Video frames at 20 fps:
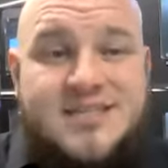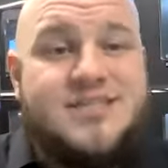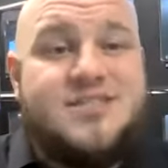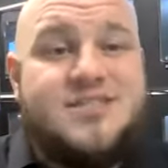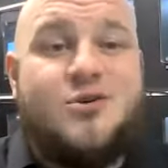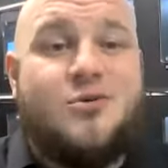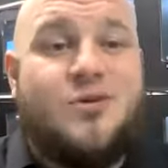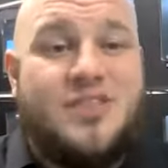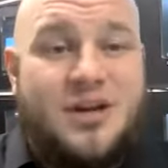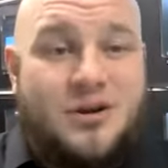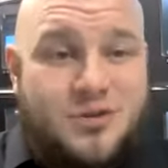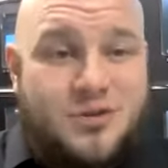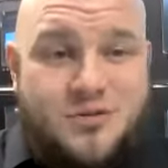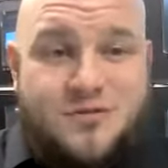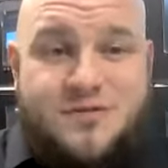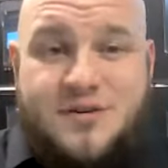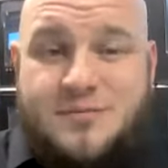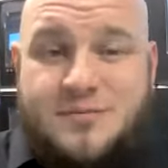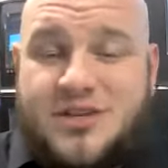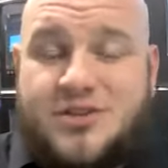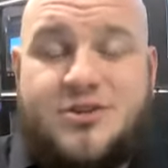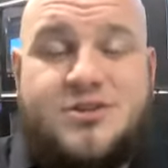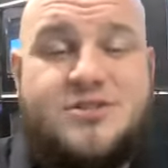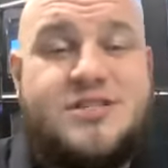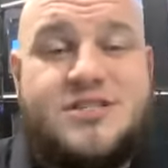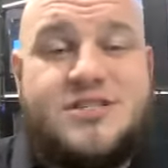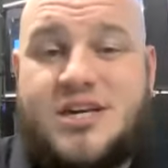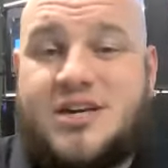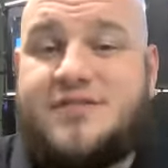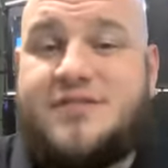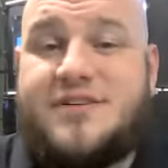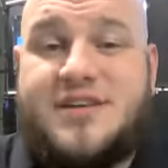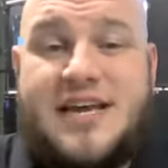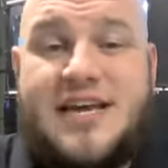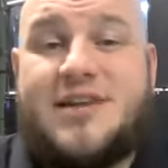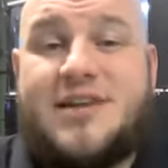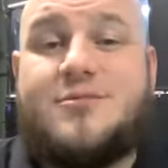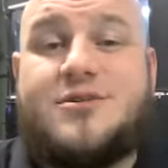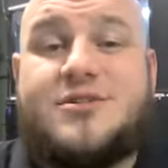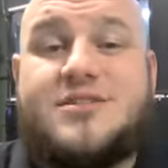So without UVB, there's a ton of
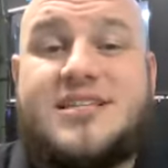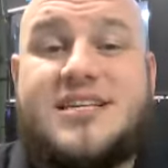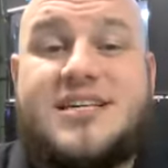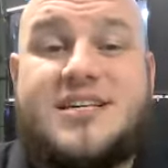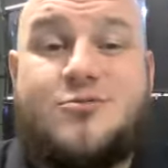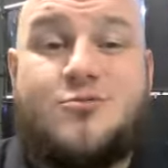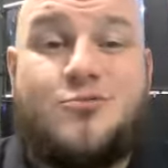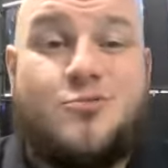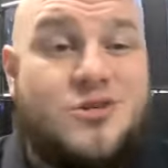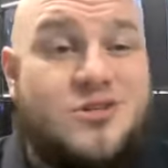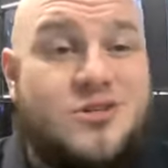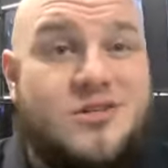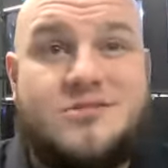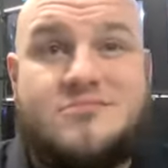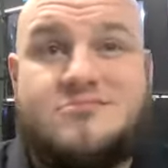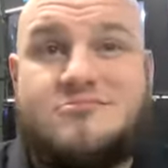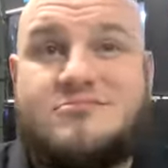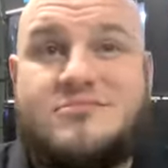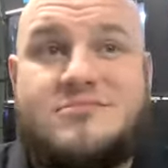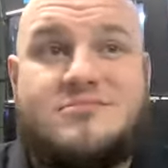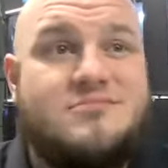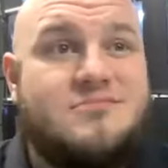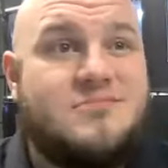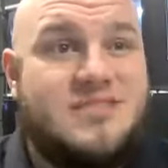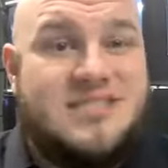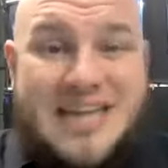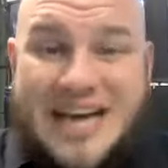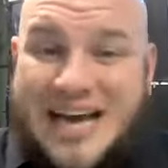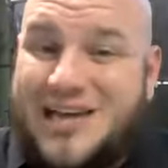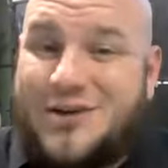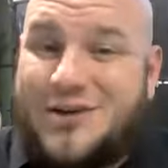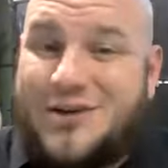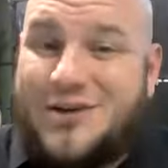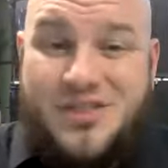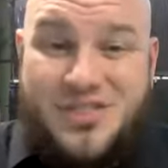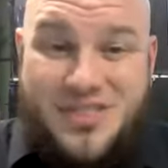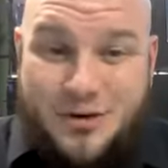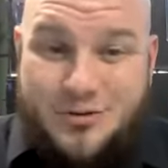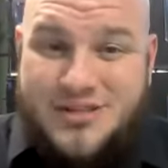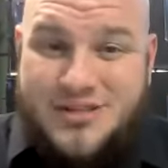animals that will die
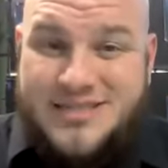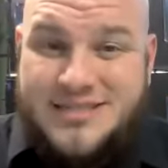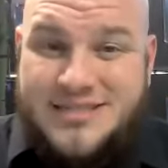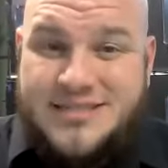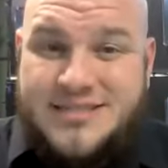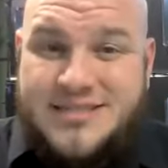without it.